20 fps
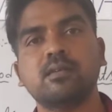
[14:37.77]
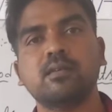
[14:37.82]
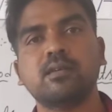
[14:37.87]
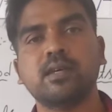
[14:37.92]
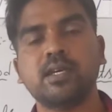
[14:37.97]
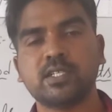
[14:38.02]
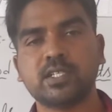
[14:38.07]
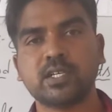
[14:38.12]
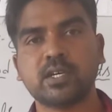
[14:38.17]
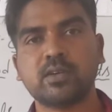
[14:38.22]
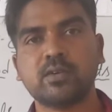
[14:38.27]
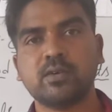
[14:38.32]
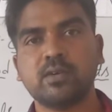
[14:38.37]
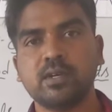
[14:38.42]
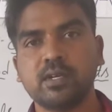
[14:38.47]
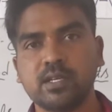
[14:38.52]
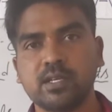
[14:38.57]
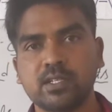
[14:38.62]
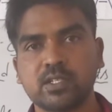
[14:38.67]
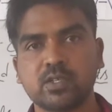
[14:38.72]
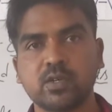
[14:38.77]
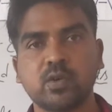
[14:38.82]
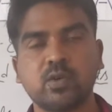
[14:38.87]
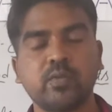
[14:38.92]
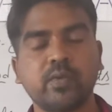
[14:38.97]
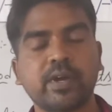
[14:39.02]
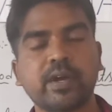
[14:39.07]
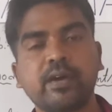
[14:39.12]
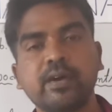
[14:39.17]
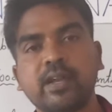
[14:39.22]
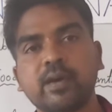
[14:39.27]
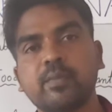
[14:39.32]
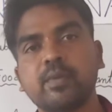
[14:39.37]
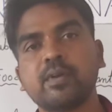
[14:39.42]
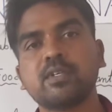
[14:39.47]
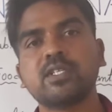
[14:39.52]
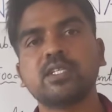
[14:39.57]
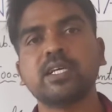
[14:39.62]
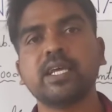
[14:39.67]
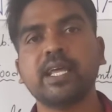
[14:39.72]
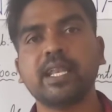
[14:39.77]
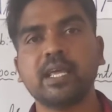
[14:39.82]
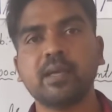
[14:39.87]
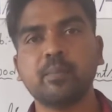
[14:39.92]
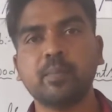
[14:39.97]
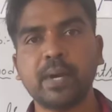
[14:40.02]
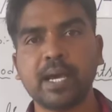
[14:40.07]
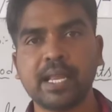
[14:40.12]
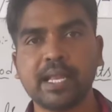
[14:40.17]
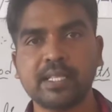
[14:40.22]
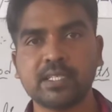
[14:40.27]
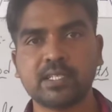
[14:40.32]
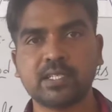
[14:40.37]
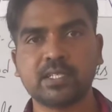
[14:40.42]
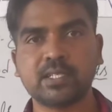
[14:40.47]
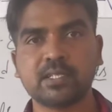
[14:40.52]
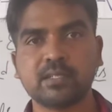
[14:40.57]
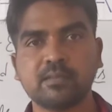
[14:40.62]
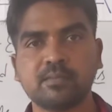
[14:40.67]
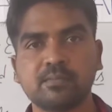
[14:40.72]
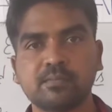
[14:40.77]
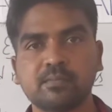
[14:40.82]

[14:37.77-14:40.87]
Yes or no? So we can't able to see any balance.